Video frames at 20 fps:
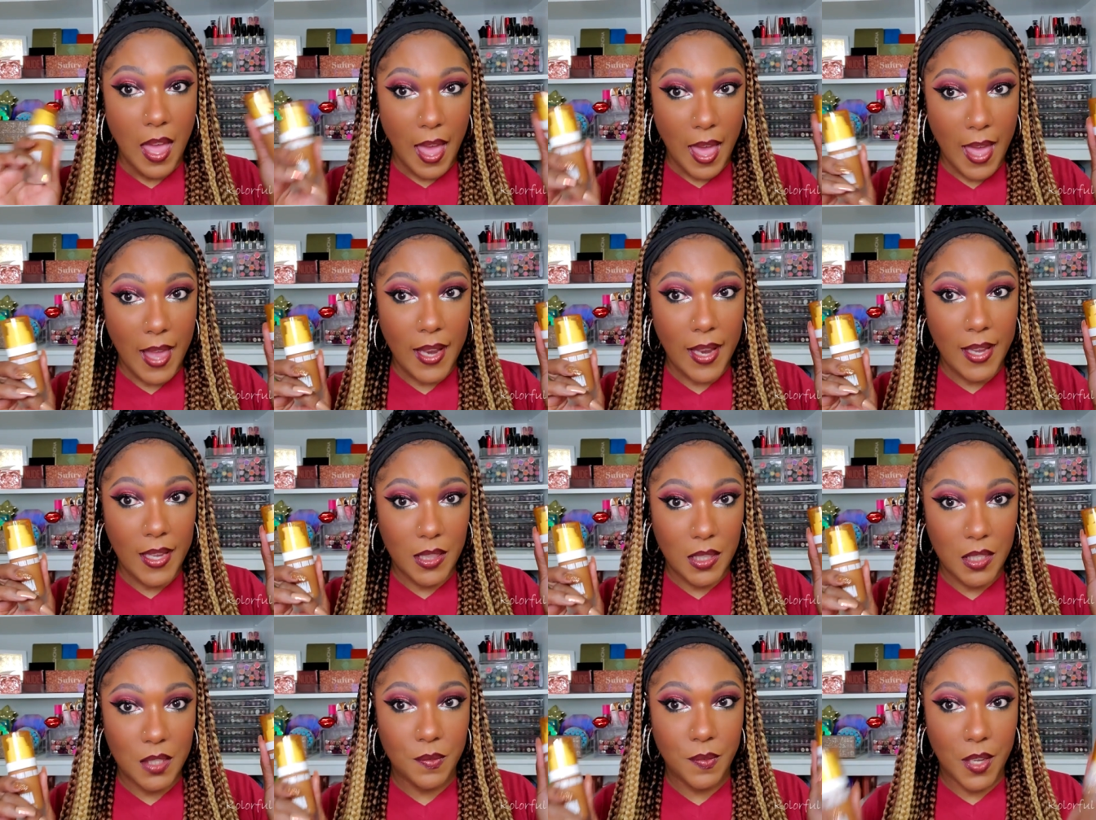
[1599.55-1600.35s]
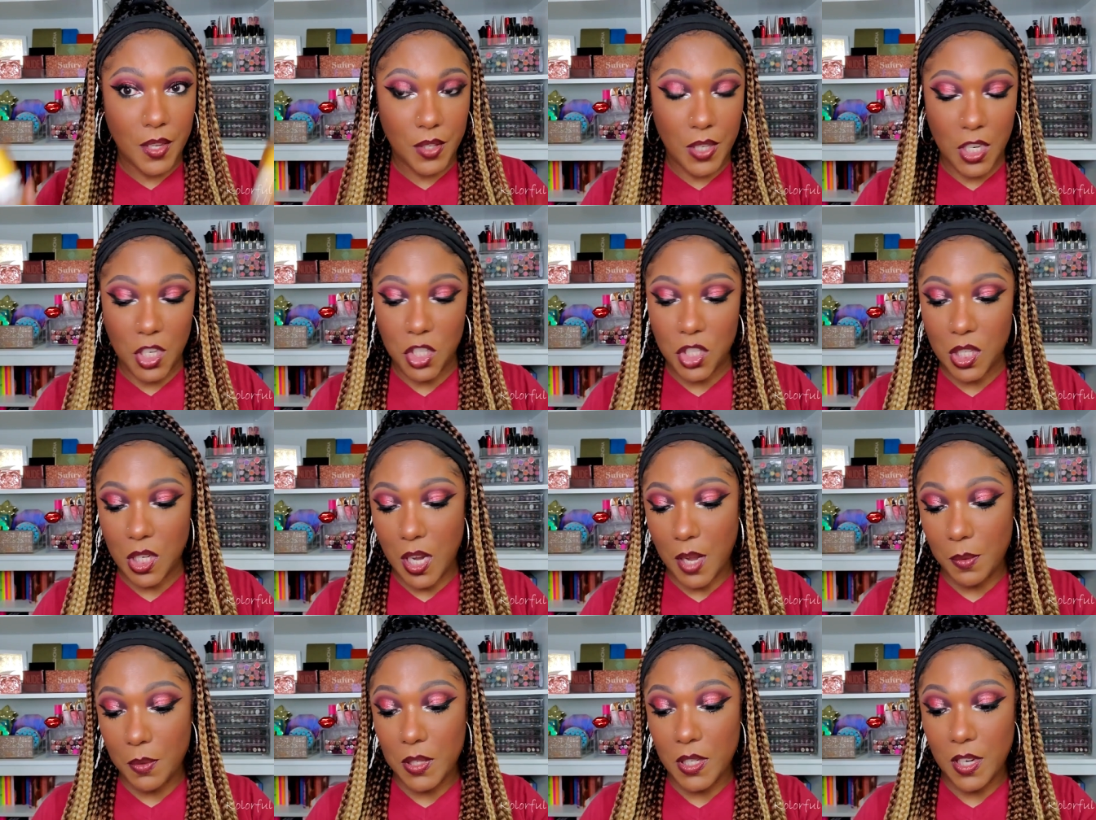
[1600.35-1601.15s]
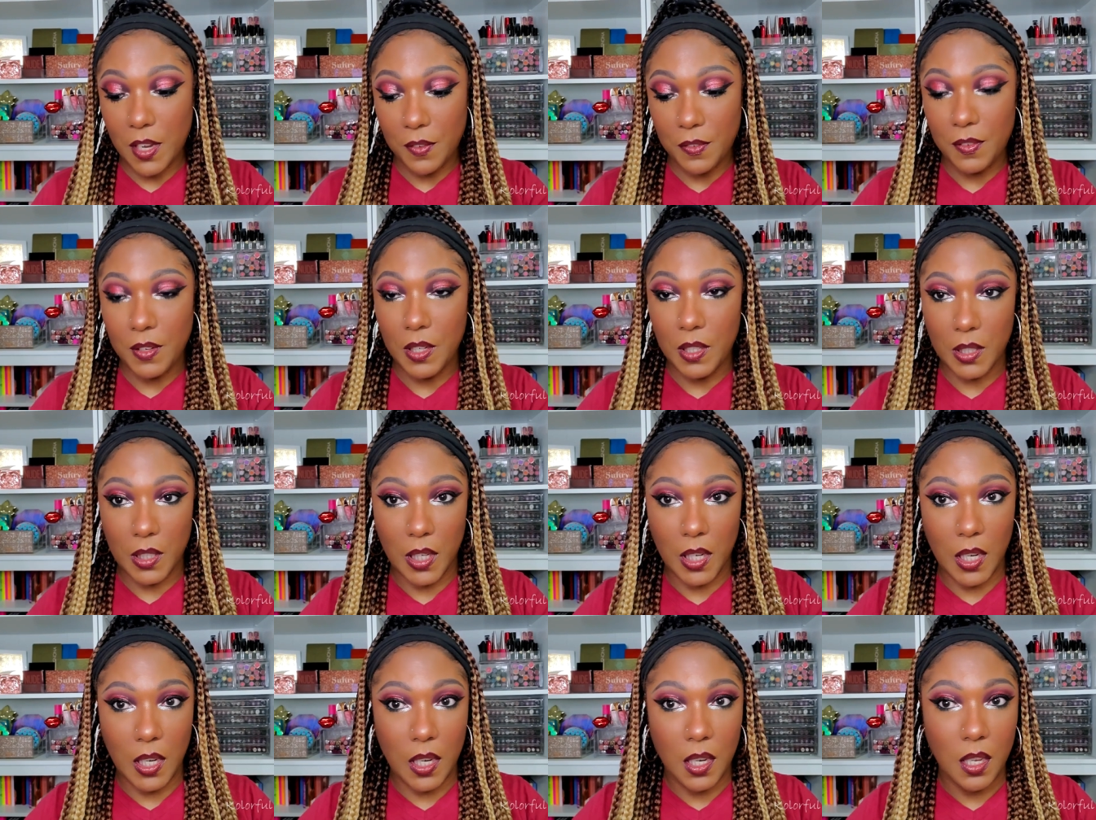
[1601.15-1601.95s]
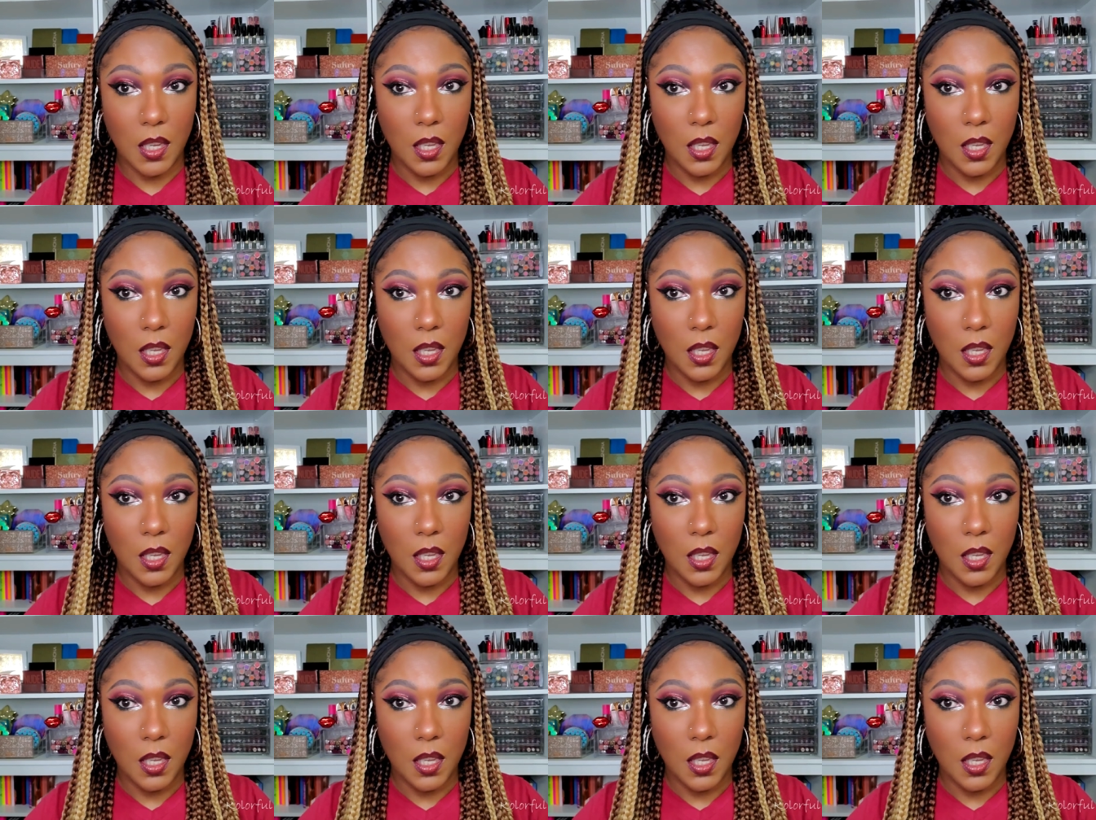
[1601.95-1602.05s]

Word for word: I like this foundation. I would definitely